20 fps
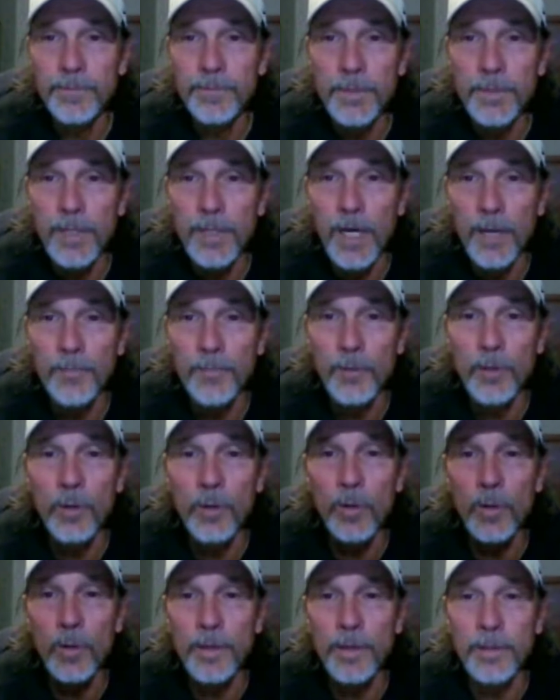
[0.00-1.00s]
Stop
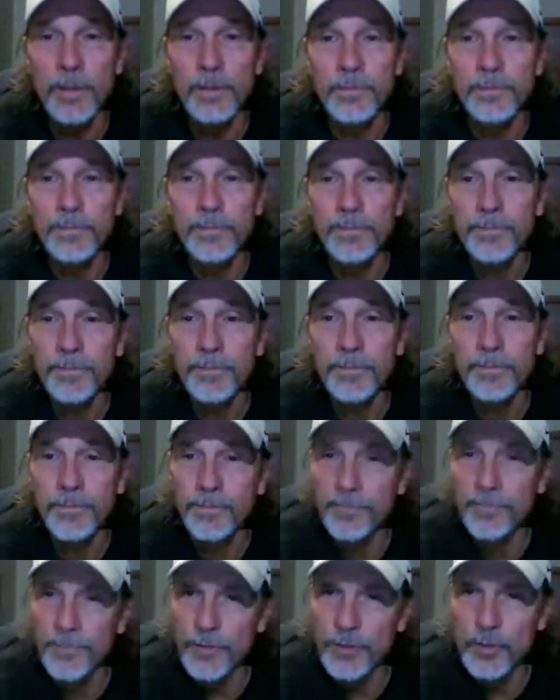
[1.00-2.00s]
recording.
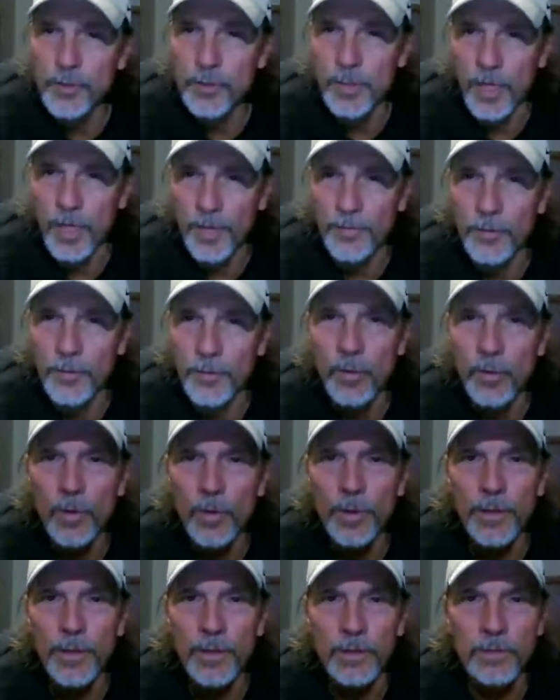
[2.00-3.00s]
Stop
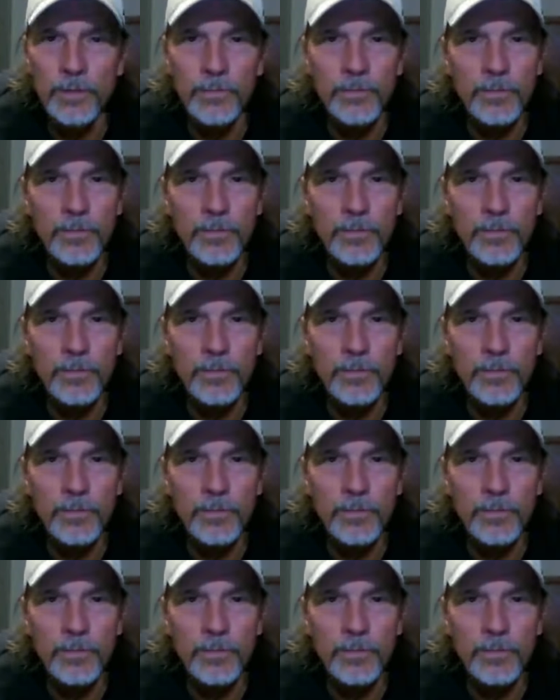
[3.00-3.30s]
recording.